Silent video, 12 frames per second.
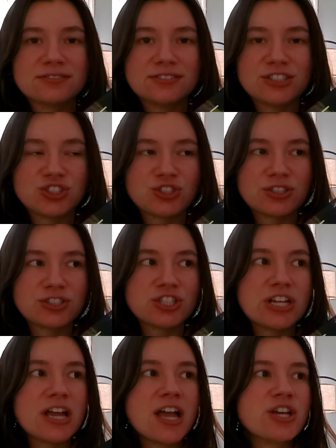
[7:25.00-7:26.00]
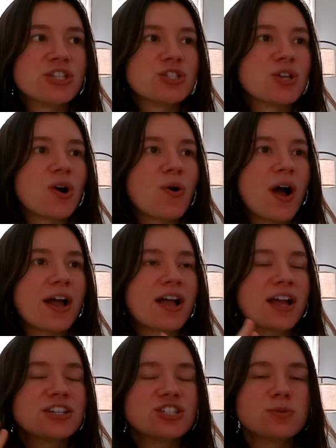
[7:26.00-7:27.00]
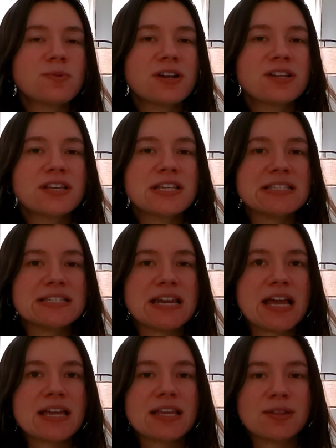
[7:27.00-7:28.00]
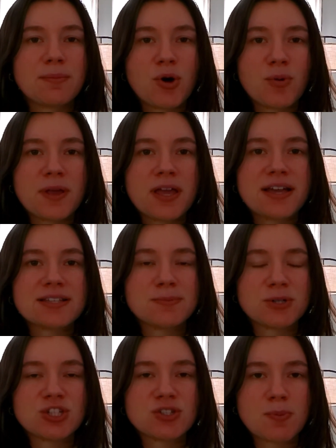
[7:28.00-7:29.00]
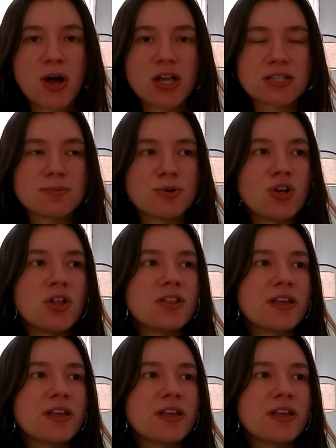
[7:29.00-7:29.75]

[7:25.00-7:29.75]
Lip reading: this trilogy. So I kind of just want to like stay in the moment as much as possible.